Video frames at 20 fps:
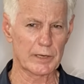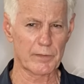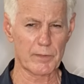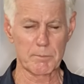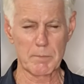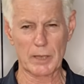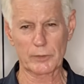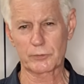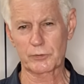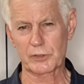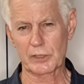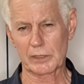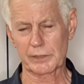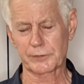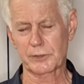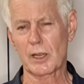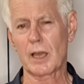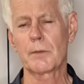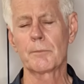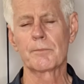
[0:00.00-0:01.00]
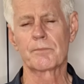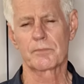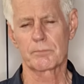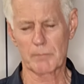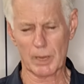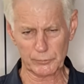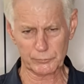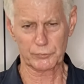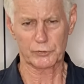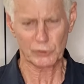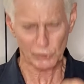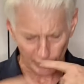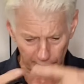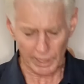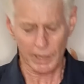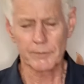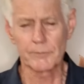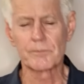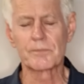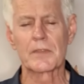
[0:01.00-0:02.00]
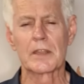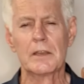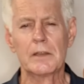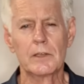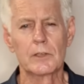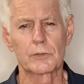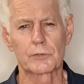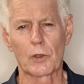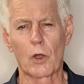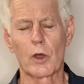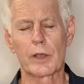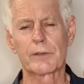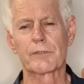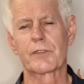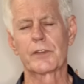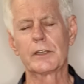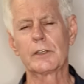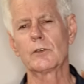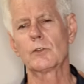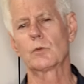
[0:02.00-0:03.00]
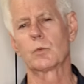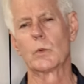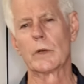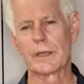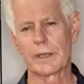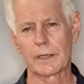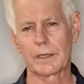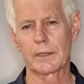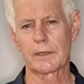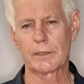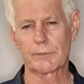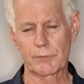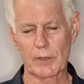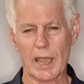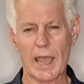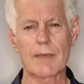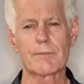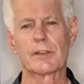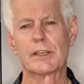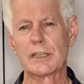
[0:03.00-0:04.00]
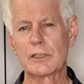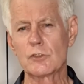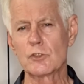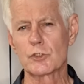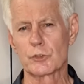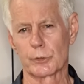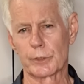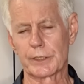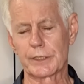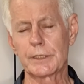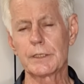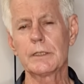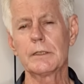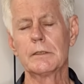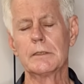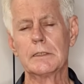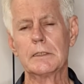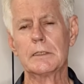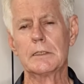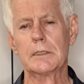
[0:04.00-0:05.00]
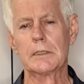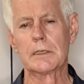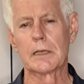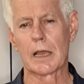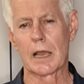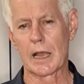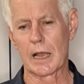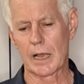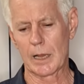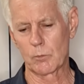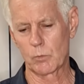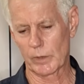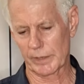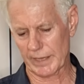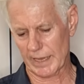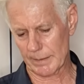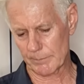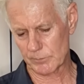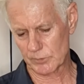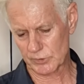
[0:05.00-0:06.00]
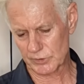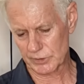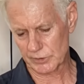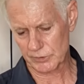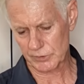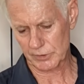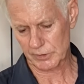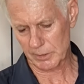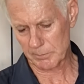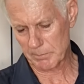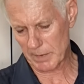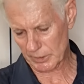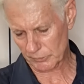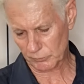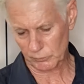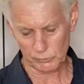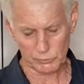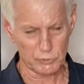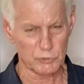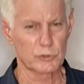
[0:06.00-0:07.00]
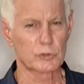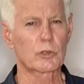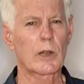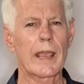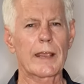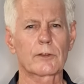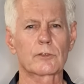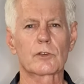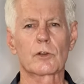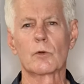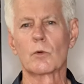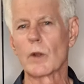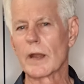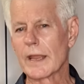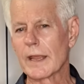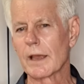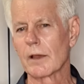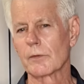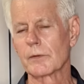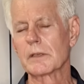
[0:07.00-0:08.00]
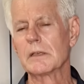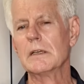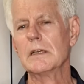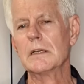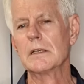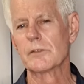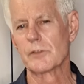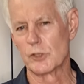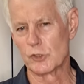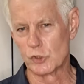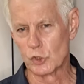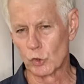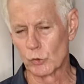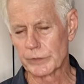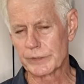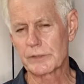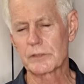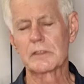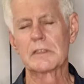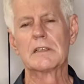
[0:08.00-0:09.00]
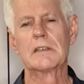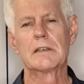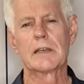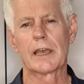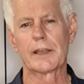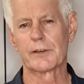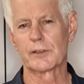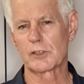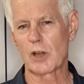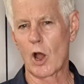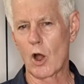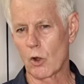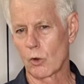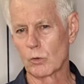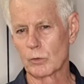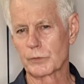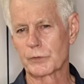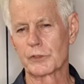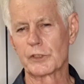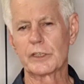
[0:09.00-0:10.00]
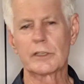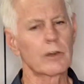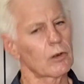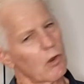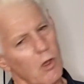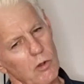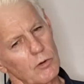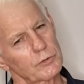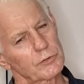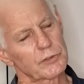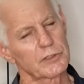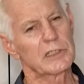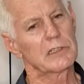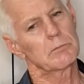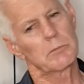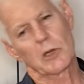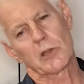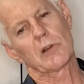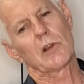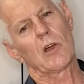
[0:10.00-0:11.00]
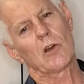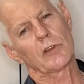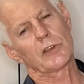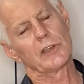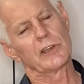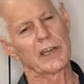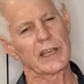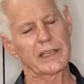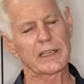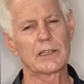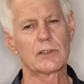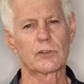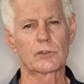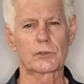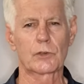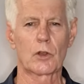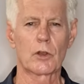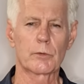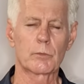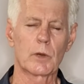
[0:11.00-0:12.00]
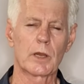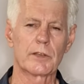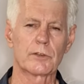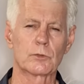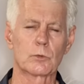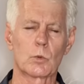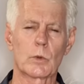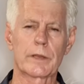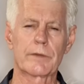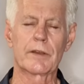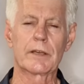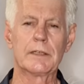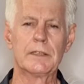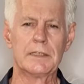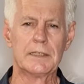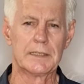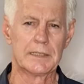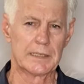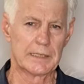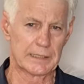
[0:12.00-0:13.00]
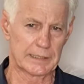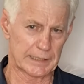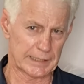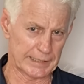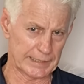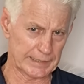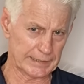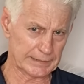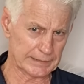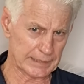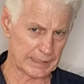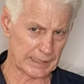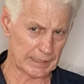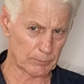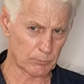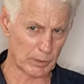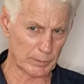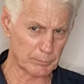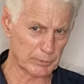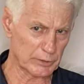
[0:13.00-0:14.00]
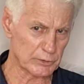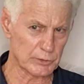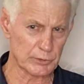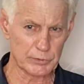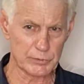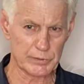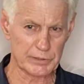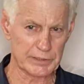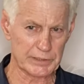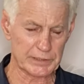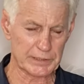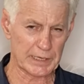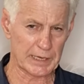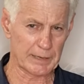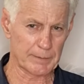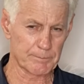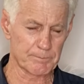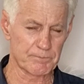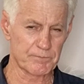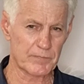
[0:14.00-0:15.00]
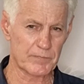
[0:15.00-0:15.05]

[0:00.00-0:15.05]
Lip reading: muscular side of things, where if you have an injury, what happens is that the muscle contracts around the joint and it holds it in, locks it in, might lock your neck in sideways or whatever. And when we do the